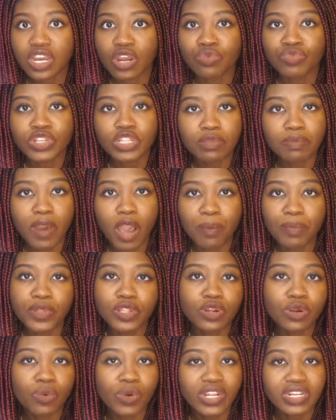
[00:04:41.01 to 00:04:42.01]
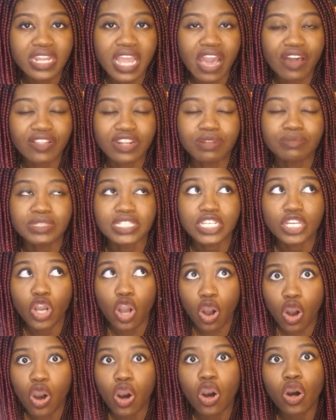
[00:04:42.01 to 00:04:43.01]
A really popular one now that I'm seeing
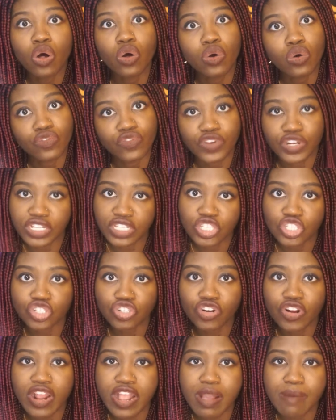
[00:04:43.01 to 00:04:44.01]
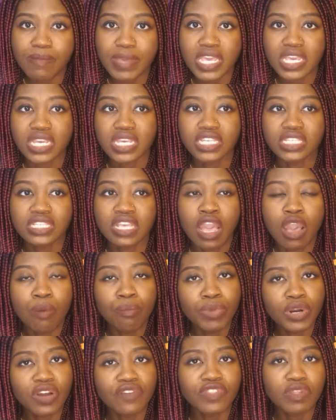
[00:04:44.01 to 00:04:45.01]
all over Instagram is
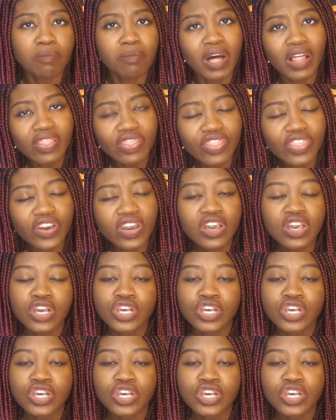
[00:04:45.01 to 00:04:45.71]
Book of the Month.